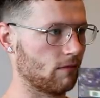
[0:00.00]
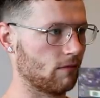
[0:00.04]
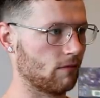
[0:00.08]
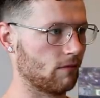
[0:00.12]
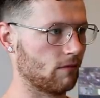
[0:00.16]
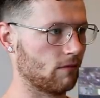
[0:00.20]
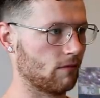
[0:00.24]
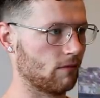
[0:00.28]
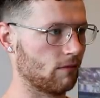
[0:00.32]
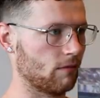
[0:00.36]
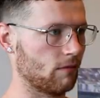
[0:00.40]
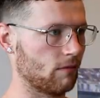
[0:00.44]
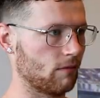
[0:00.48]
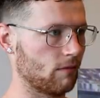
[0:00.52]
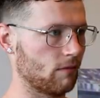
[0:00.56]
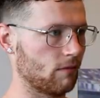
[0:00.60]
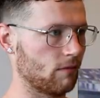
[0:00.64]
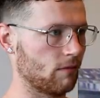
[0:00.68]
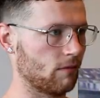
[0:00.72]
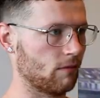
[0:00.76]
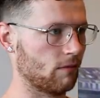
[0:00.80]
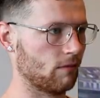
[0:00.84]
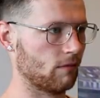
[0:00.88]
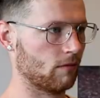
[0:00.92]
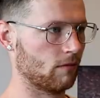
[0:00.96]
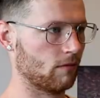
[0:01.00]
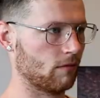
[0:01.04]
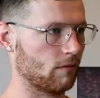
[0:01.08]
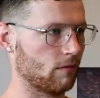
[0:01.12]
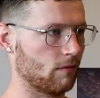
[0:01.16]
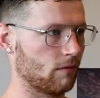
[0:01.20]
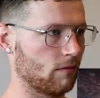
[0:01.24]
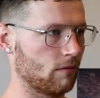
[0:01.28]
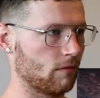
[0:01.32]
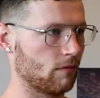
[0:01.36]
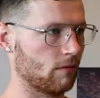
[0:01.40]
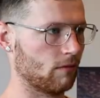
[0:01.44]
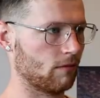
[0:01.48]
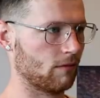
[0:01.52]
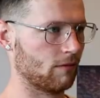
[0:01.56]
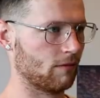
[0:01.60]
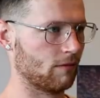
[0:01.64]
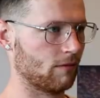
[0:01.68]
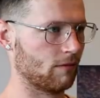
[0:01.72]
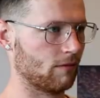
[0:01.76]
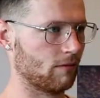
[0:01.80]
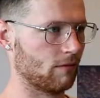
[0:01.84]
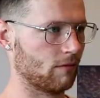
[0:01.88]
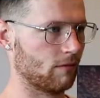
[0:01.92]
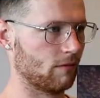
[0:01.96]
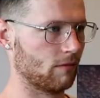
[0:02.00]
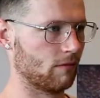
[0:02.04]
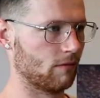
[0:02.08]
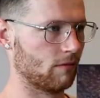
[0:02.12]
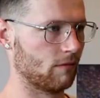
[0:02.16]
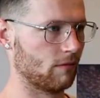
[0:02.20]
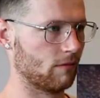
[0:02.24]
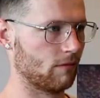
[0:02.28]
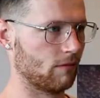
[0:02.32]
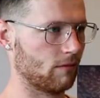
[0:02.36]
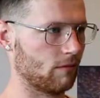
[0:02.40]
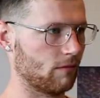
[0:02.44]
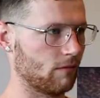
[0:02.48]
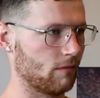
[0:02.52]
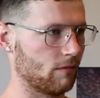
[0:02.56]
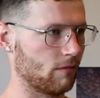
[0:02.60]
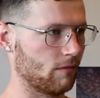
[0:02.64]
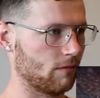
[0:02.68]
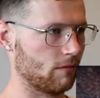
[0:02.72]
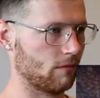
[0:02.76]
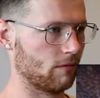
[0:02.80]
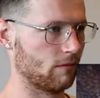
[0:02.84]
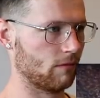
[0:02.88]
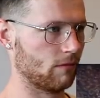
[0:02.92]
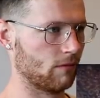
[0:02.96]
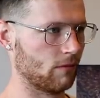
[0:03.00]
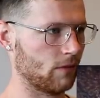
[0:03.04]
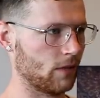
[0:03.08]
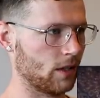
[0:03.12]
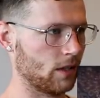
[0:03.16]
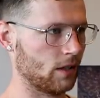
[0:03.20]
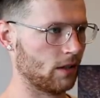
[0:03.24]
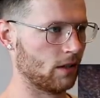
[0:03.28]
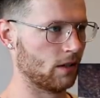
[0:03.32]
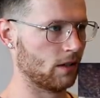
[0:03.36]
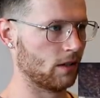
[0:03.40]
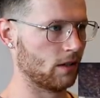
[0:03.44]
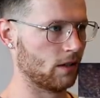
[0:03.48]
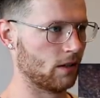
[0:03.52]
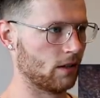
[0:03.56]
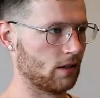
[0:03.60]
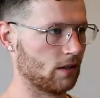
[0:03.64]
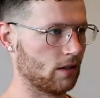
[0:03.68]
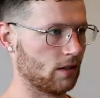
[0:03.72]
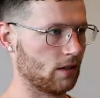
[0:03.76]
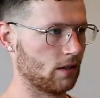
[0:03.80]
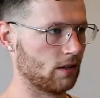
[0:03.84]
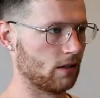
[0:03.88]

Randy Moss here, he had 800 yard receiving games